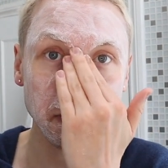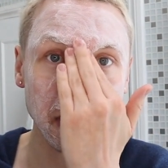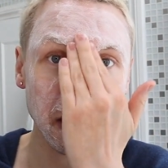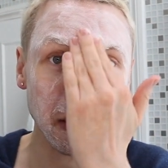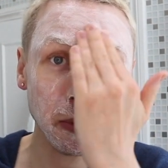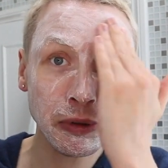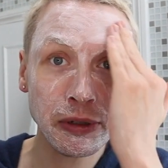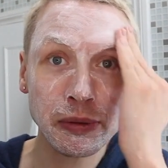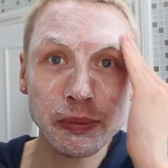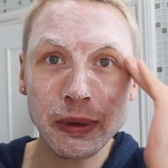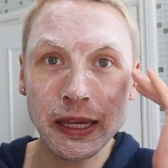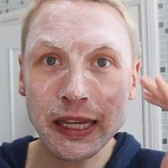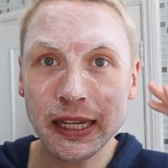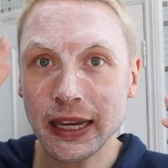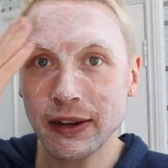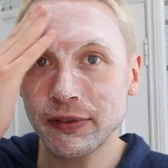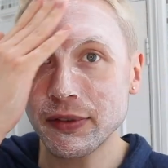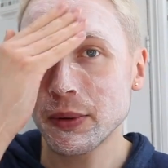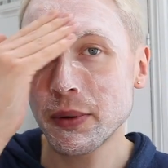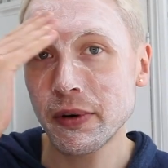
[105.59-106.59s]
but it would
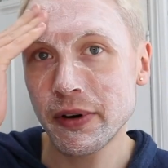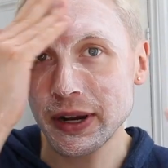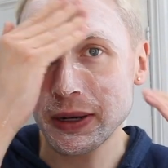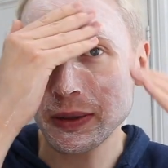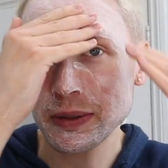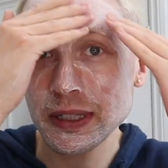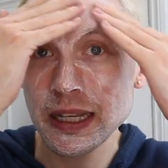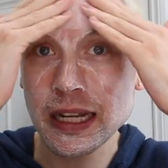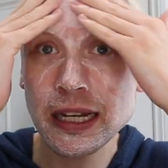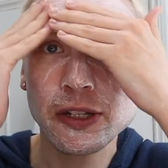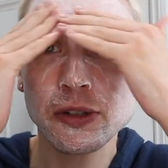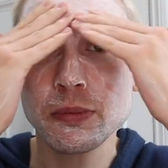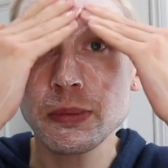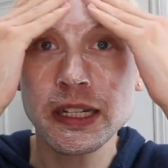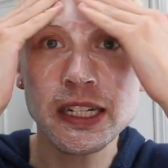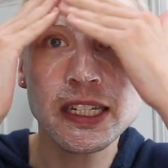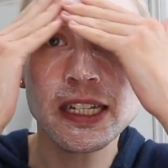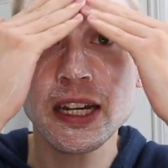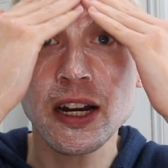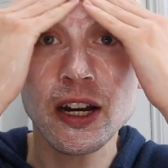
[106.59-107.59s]
make everywhere else a little
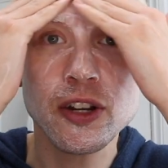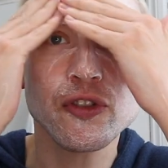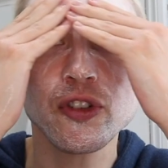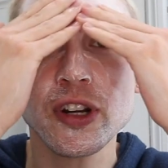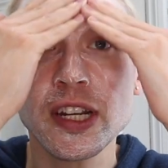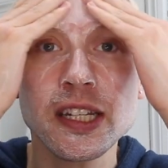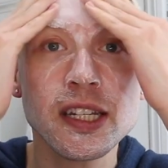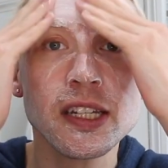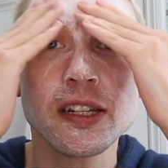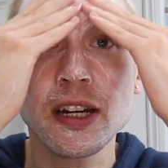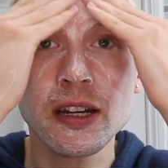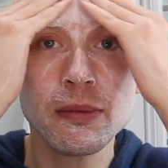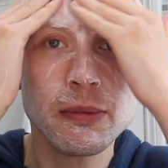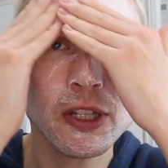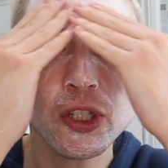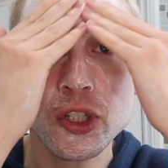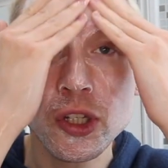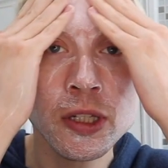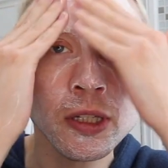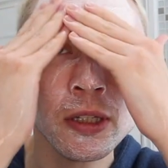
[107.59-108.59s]
bit dehydrated, I
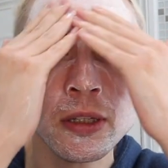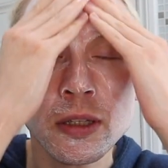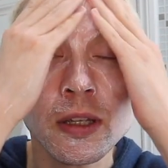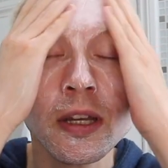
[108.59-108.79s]
imagine.